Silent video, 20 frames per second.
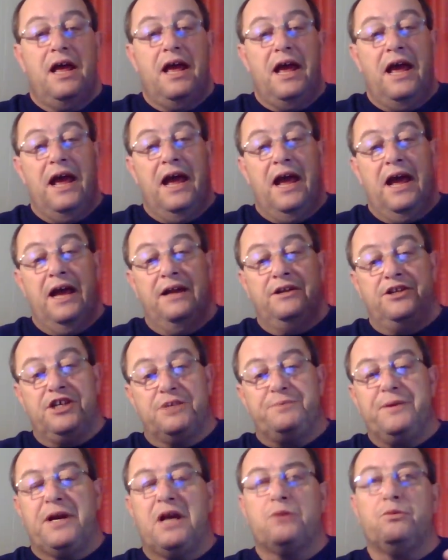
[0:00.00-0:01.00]
And
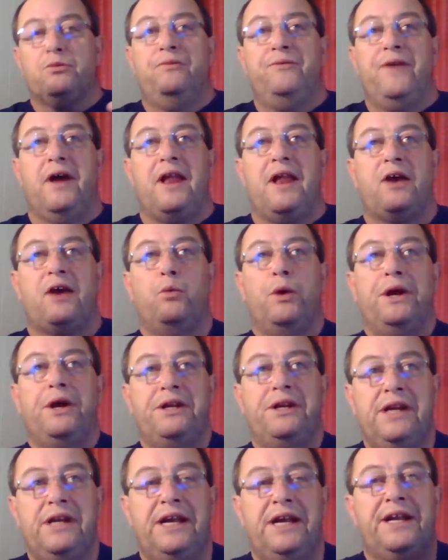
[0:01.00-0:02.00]
just because we felt like we
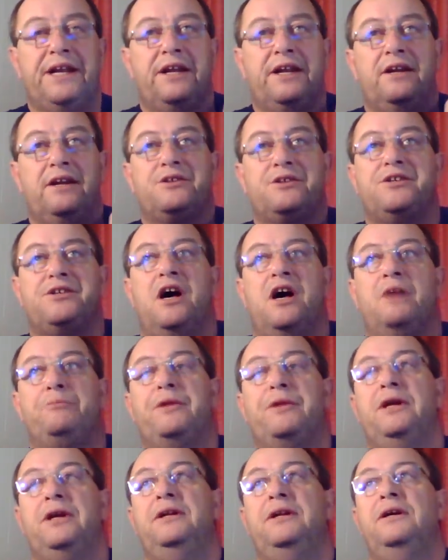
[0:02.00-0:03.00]
needed a little
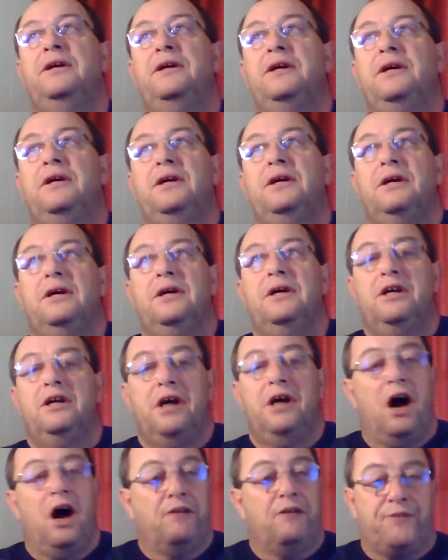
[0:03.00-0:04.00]
something,
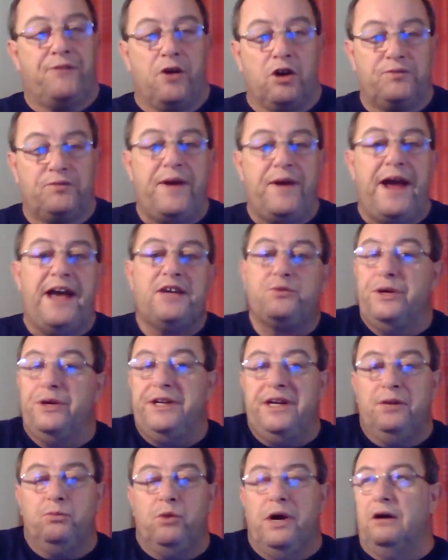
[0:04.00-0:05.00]
our first fast, we
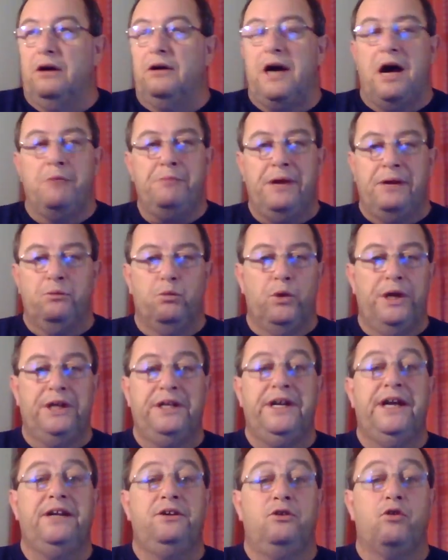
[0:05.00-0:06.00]
did well. I mean, we
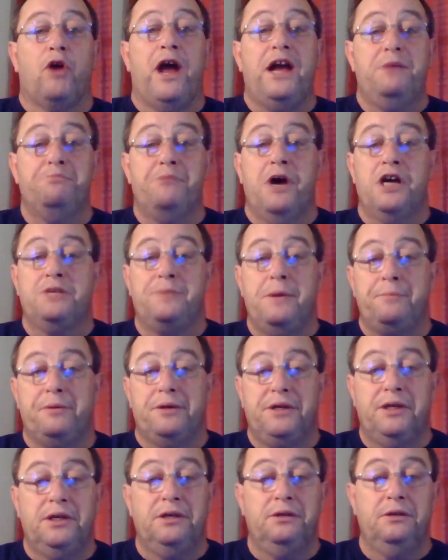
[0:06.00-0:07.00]
did great. Most people
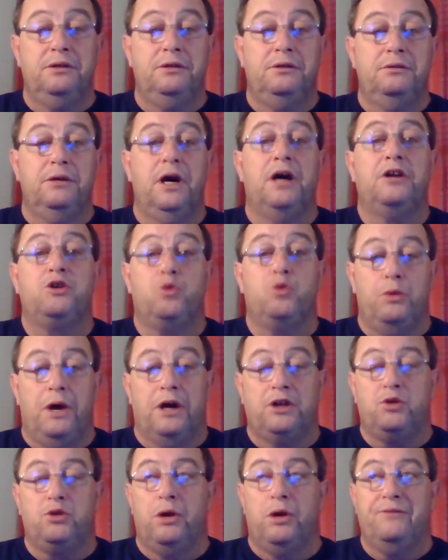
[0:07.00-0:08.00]
do a
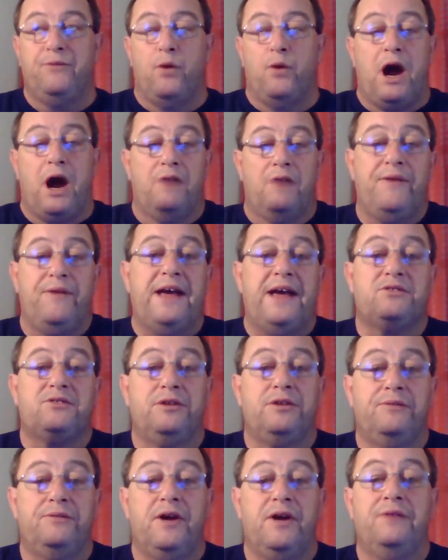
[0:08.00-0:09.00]
24-hour fast on
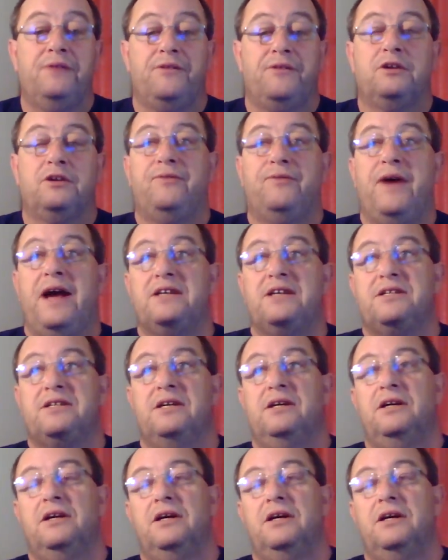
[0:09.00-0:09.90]
their very first fast.